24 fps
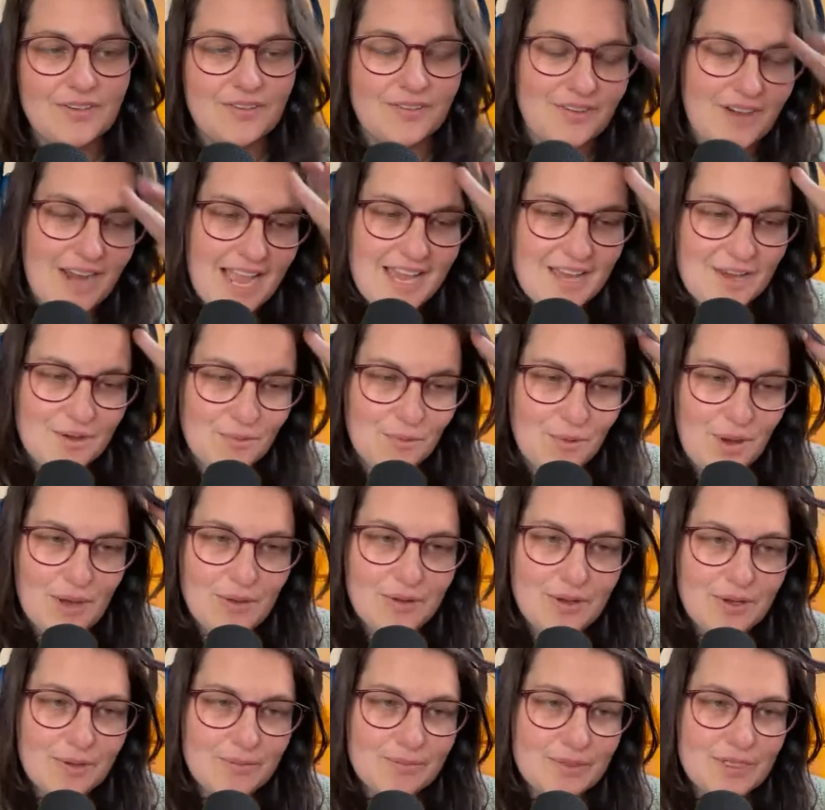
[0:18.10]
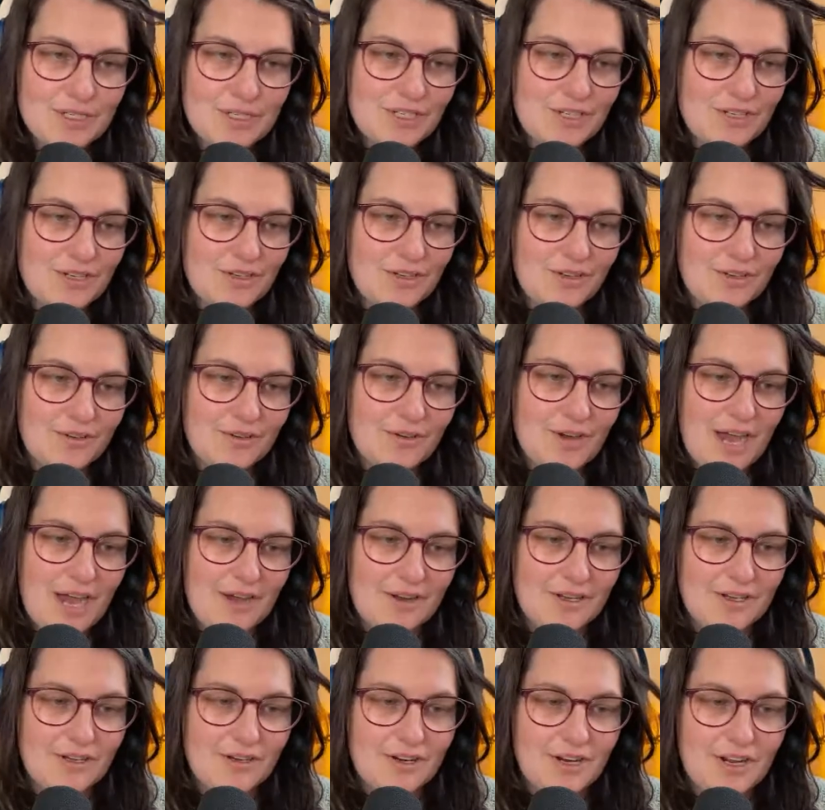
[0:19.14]
right, welcome to How
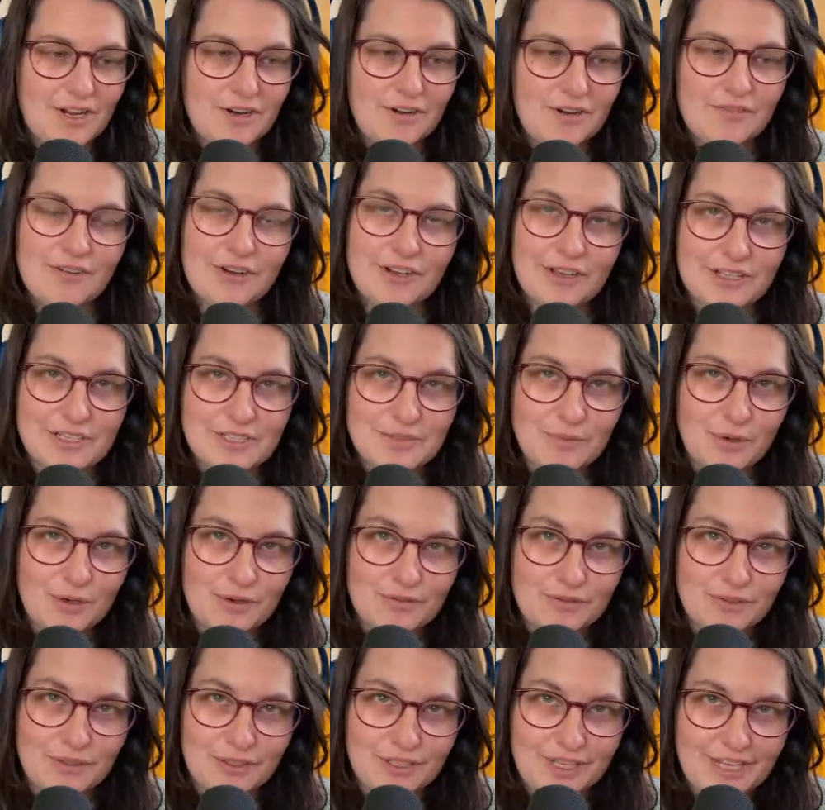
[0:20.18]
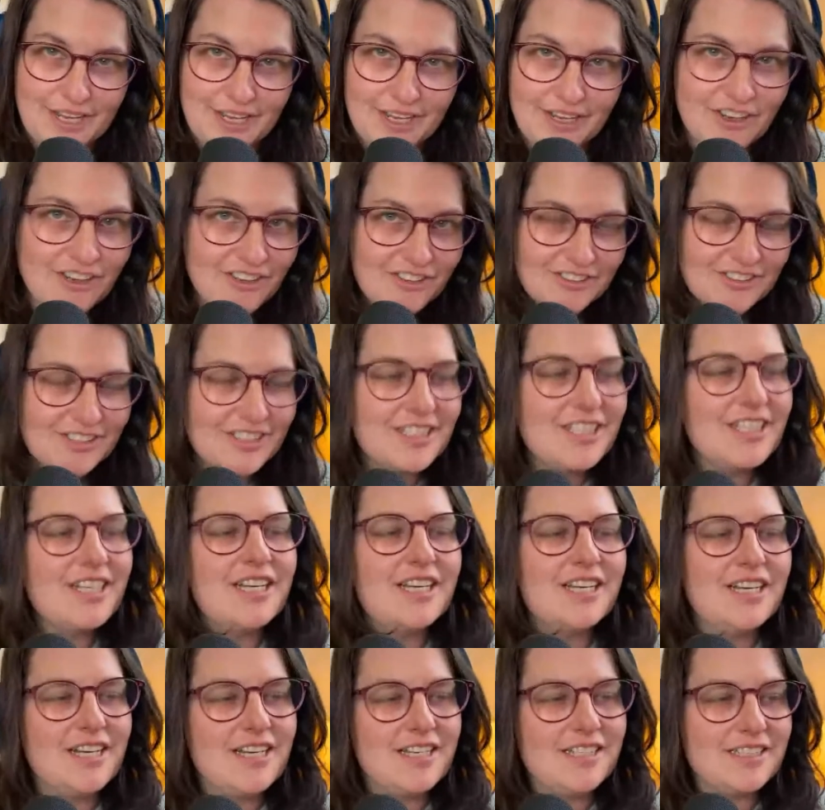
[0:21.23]
to Create Your Freelance Portfolio.
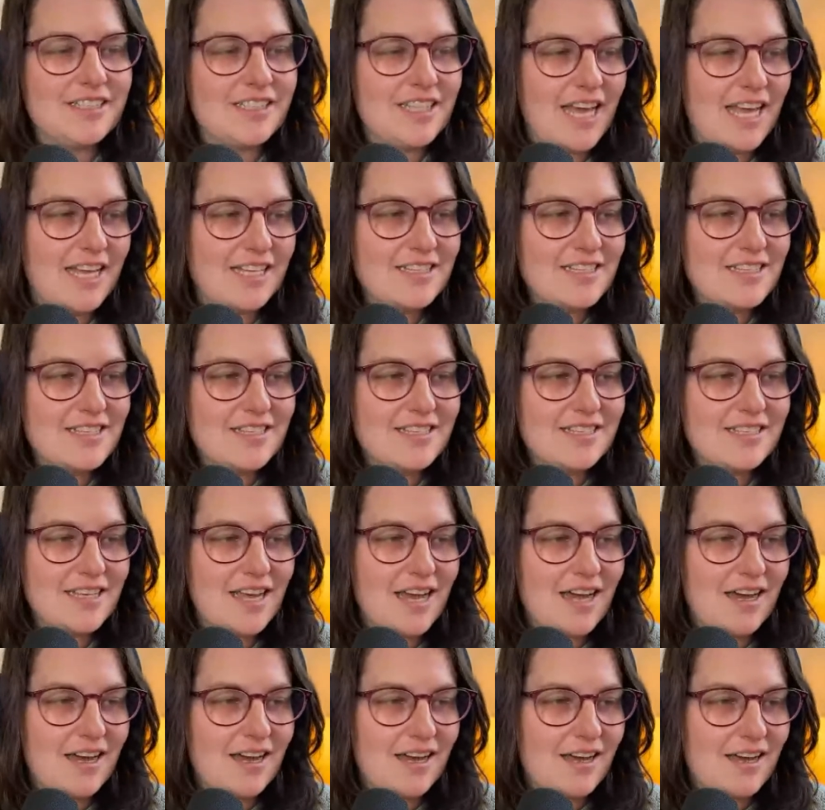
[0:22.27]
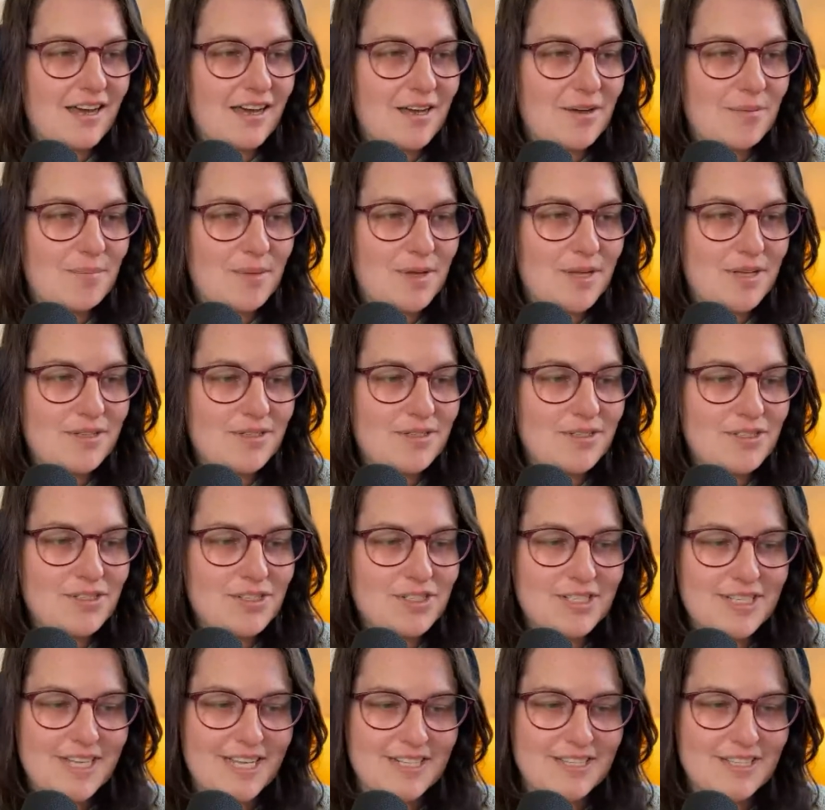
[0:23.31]
Let's
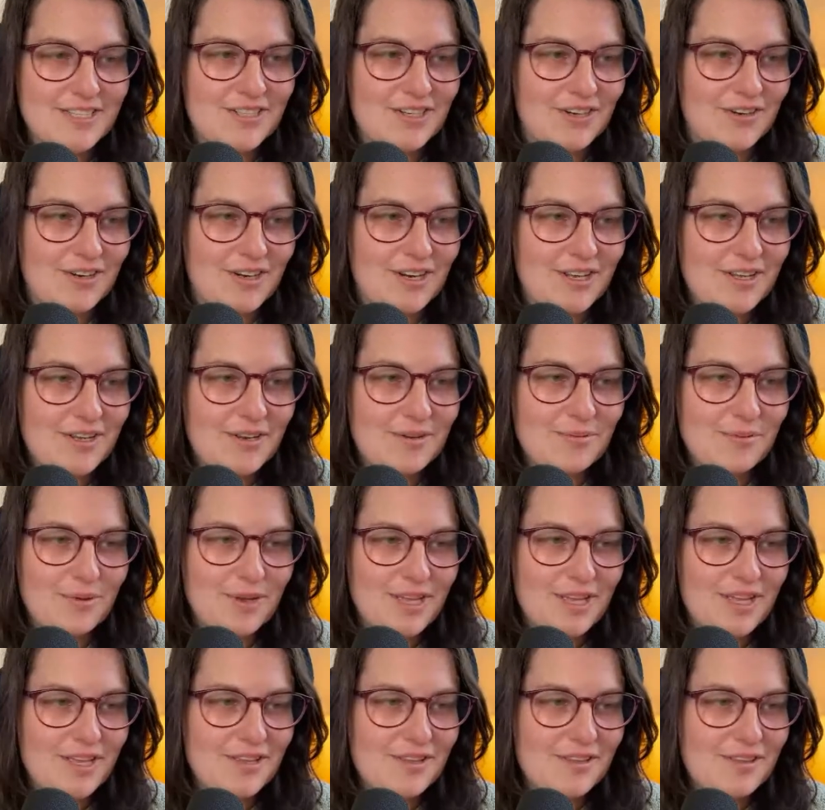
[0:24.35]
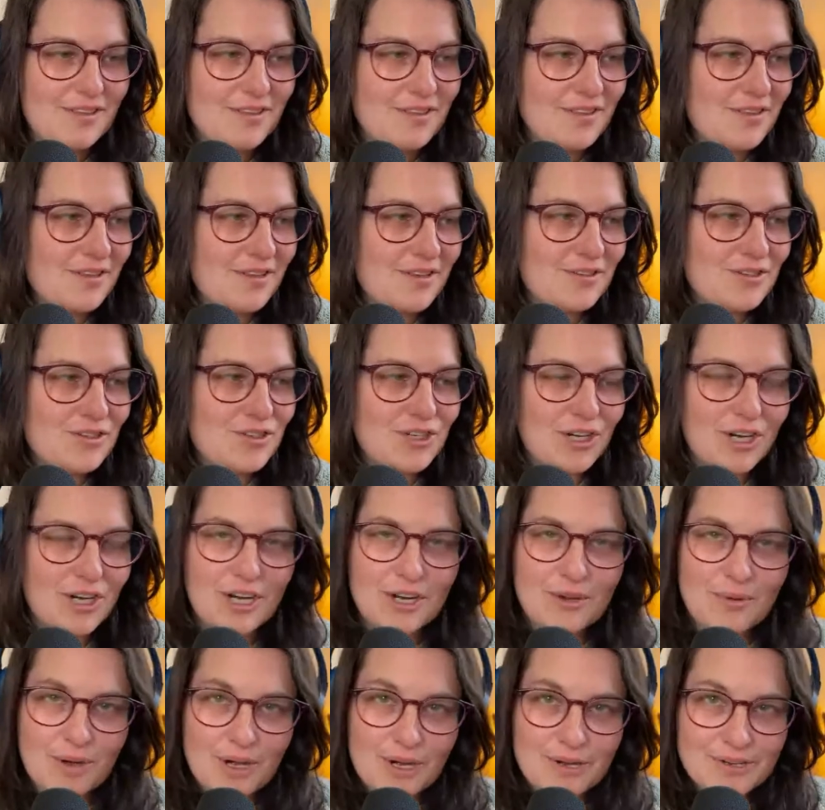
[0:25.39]
just get started with
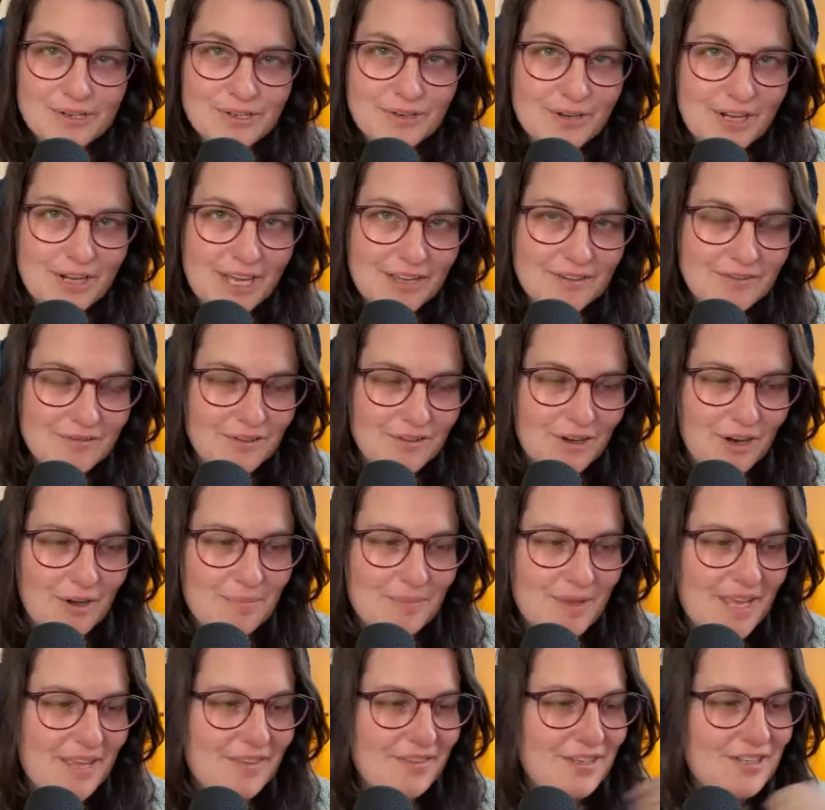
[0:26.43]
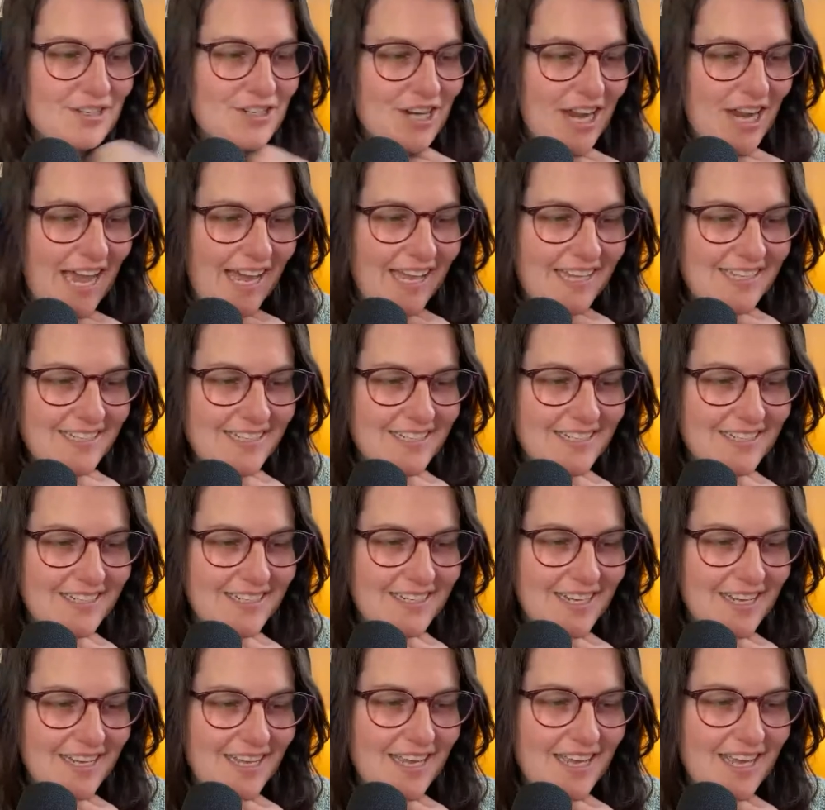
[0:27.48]
sharing where you're tuning in from in the chat,
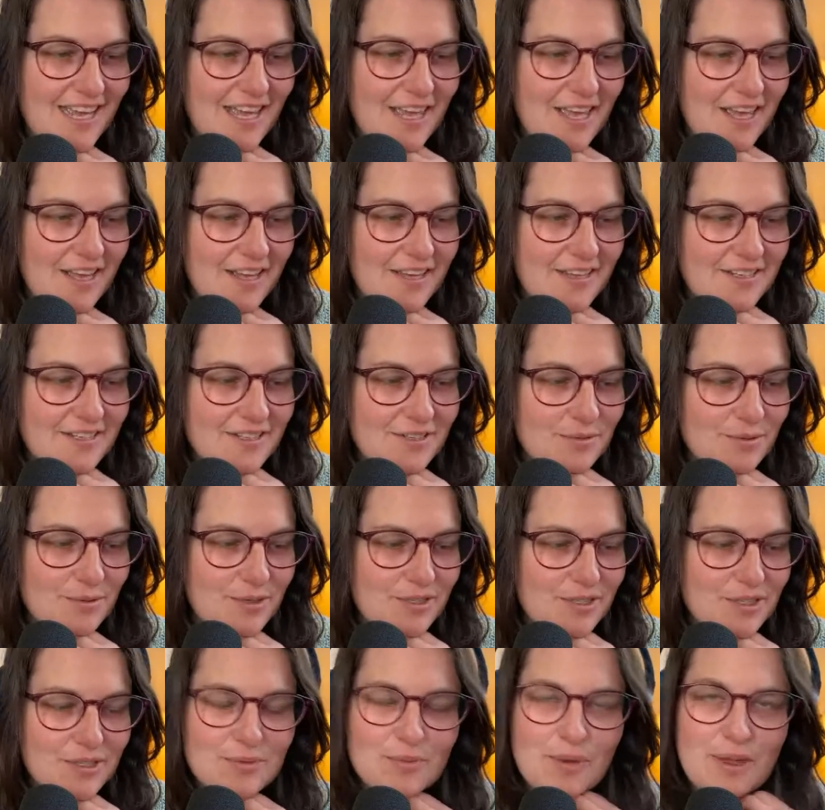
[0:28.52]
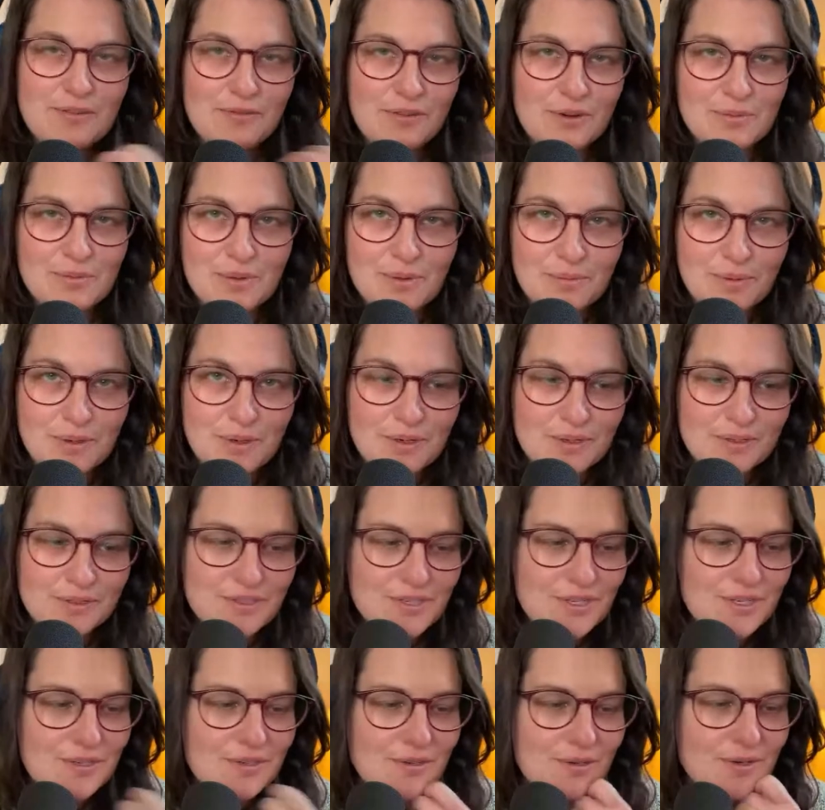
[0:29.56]
and we'll just wait for people
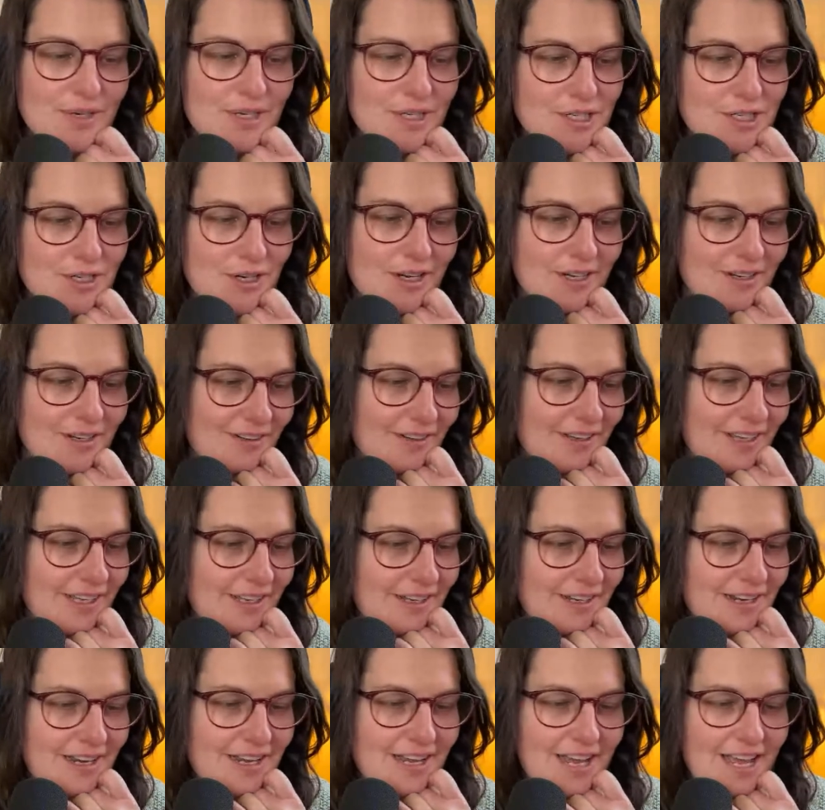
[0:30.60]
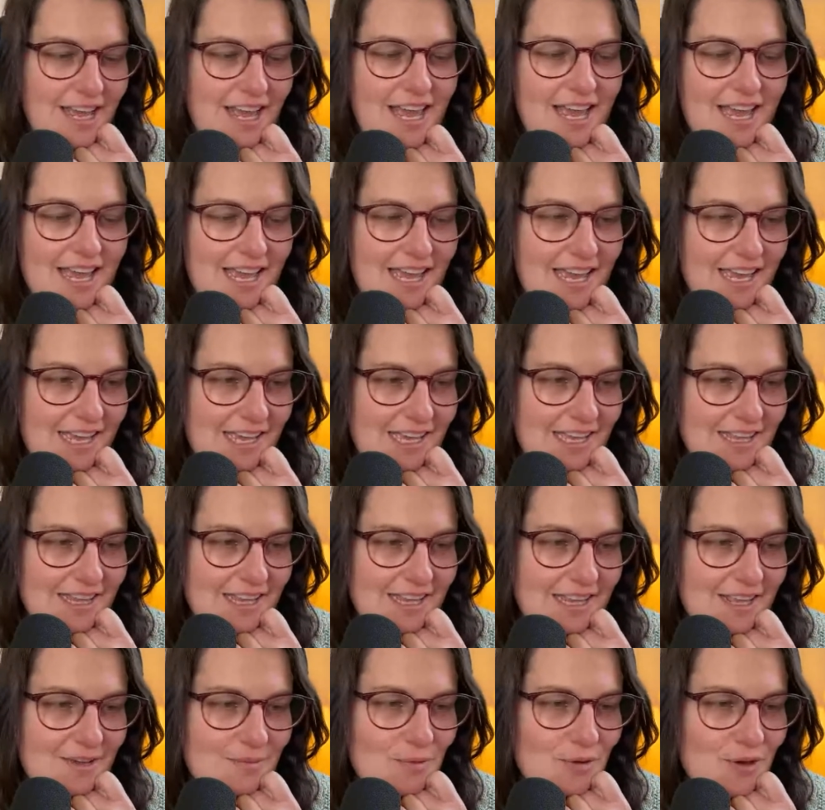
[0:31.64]
to trickle in,
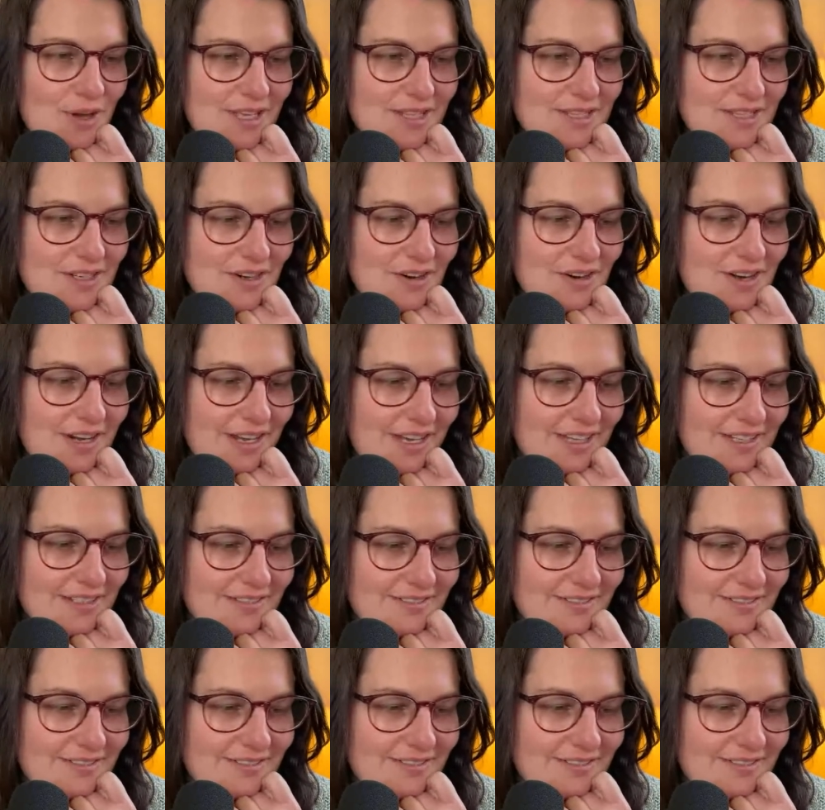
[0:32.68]
and then we'll get started.